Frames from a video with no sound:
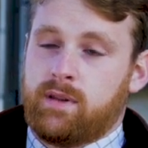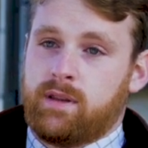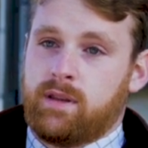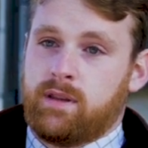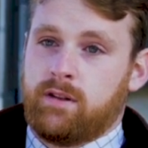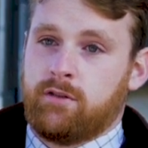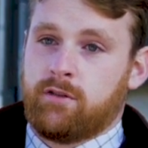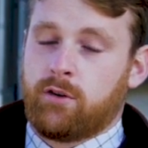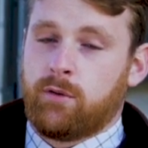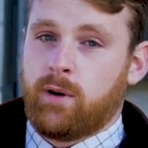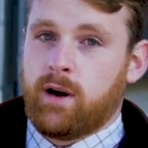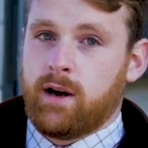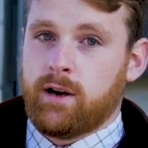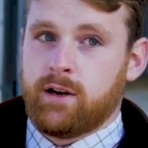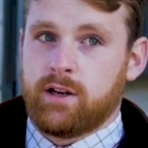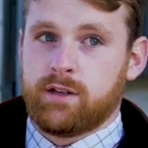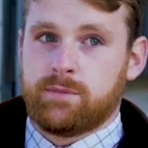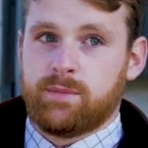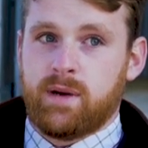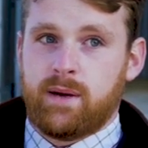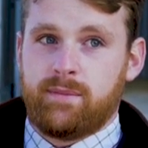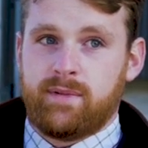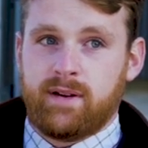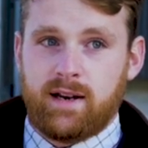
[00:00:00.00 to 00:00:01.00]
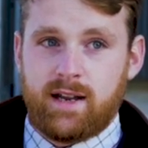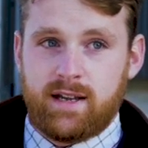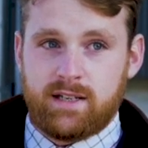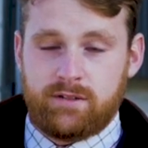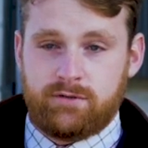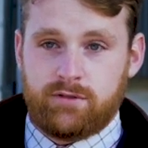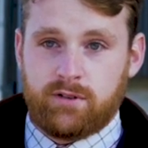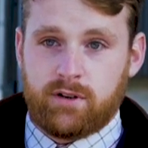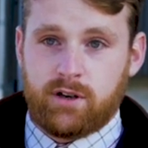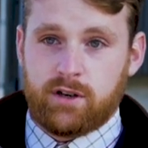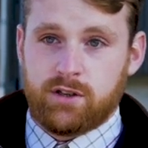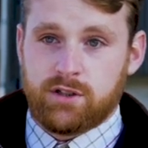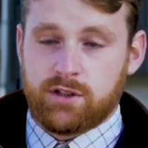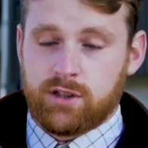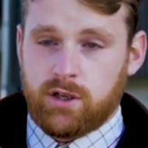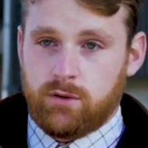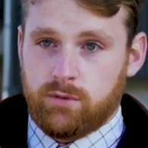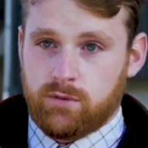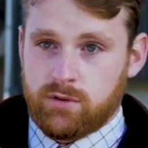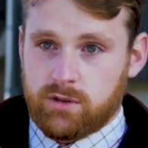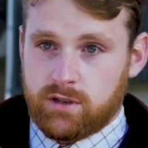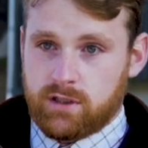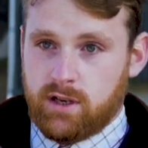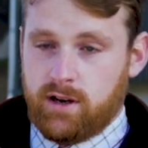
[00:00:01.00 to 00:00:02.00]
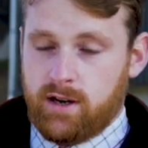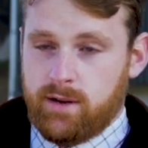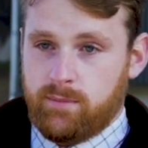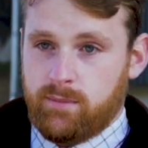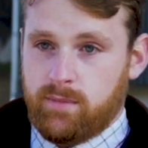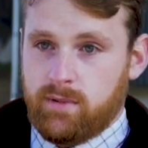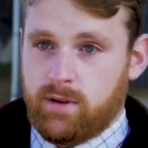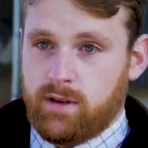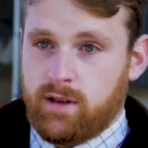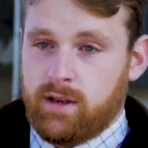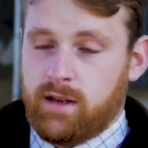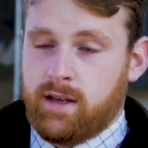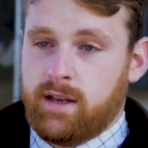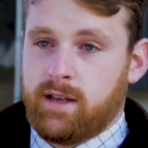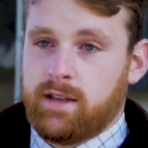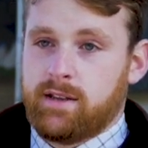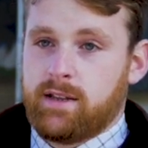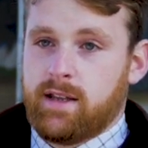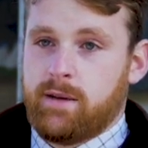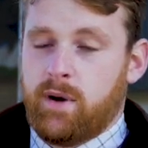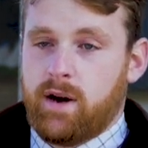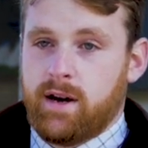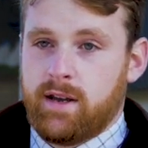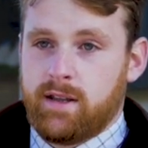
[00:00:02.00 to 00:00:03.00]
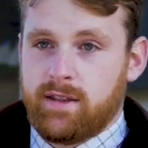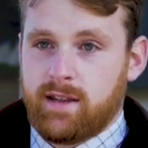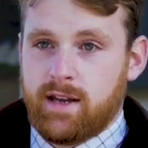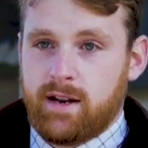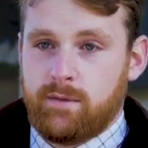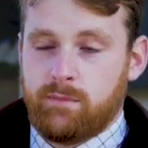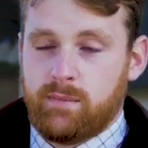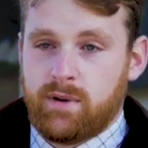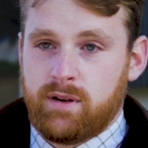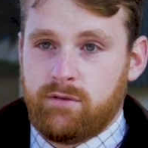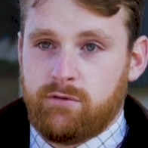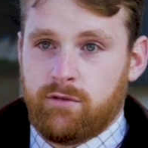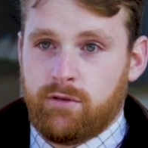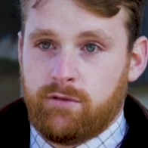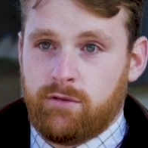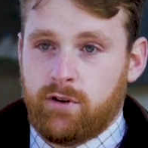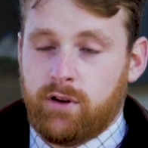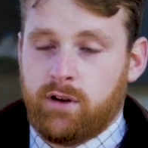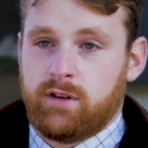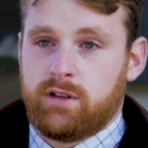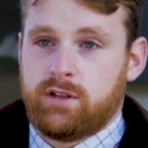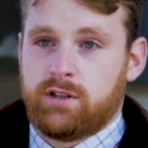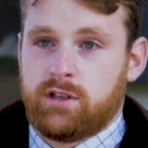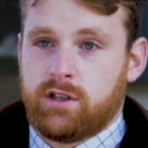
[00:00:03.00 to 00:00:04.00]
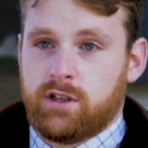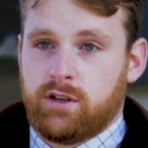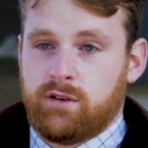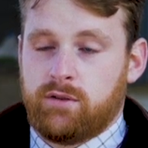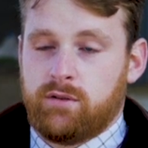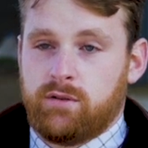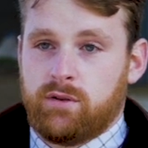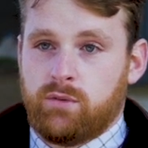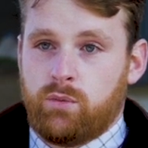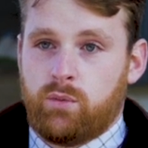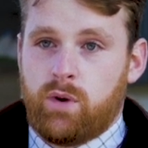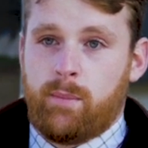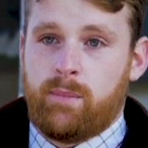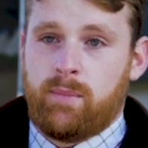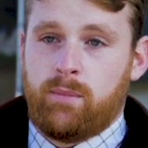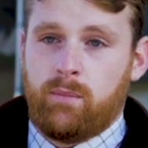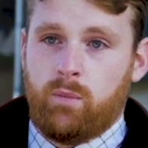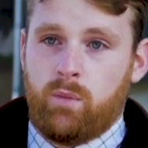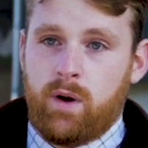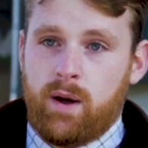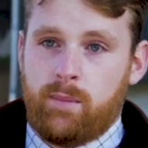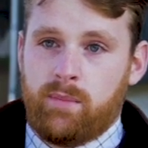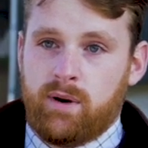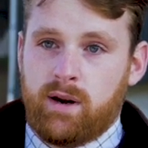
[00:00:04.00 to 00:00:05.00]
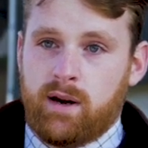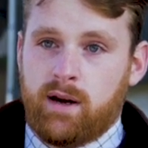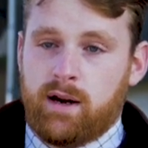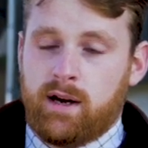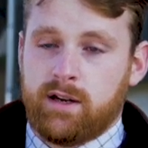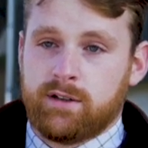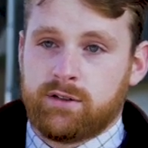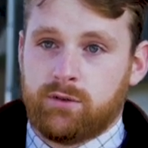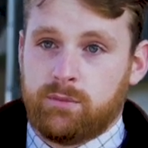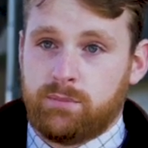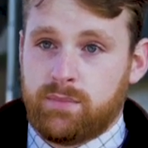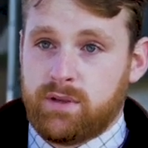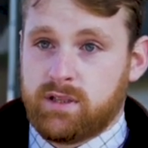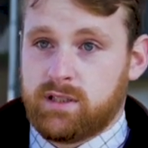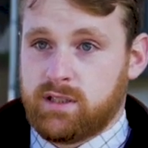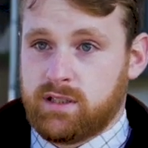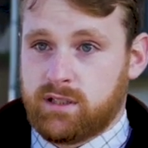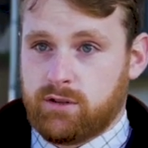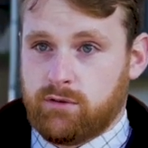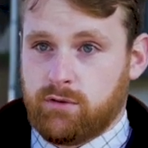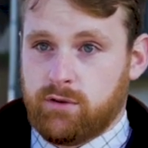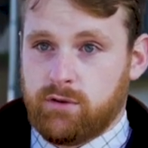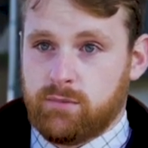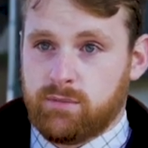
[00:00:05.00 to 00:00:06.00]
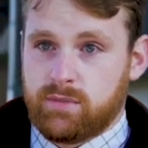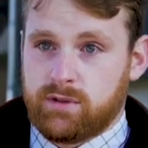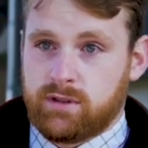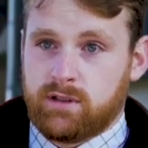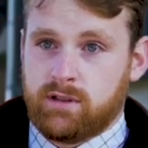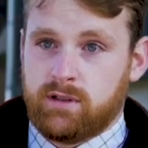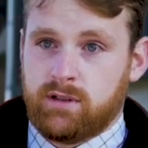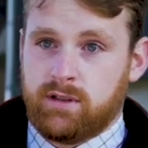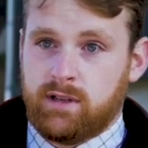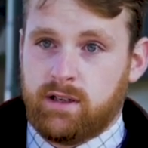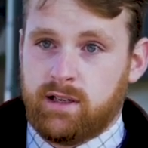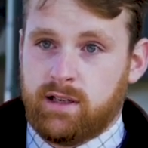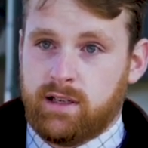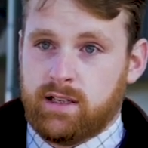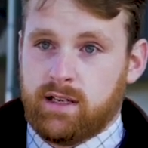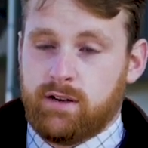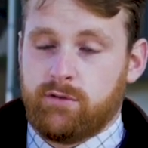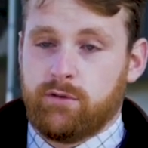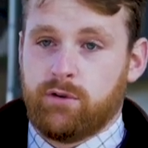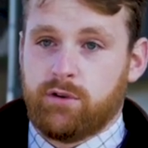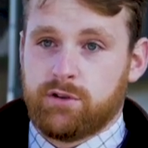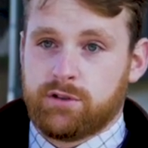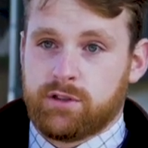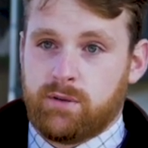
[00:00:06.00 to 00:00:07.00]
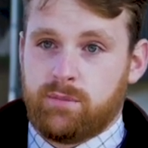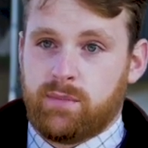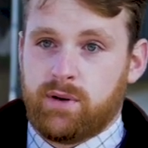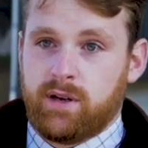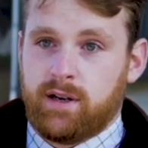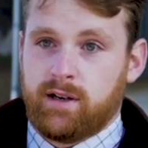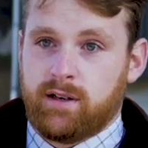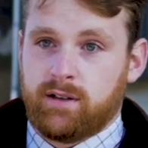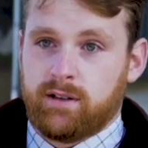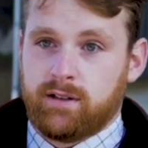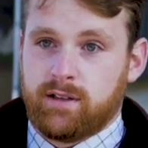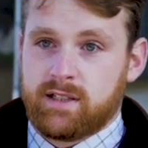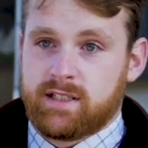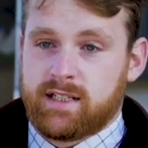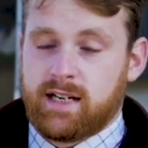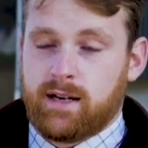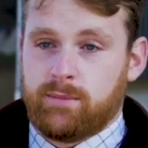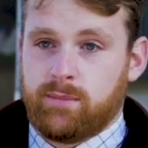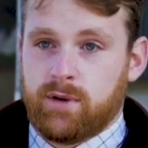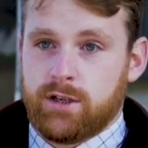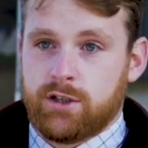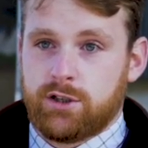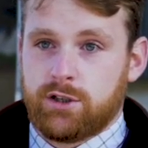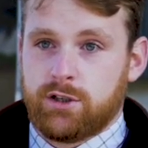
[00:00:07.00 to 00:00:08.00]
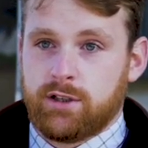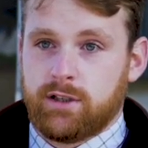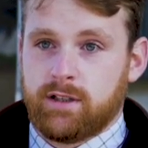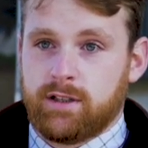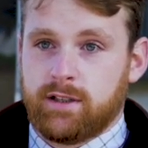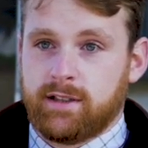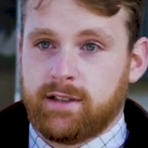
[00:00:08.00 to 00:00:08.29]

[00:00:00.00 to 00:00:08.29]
the requirement is maybe less for consultants' time, they might then be referred to the webinars or business groups that are also being established.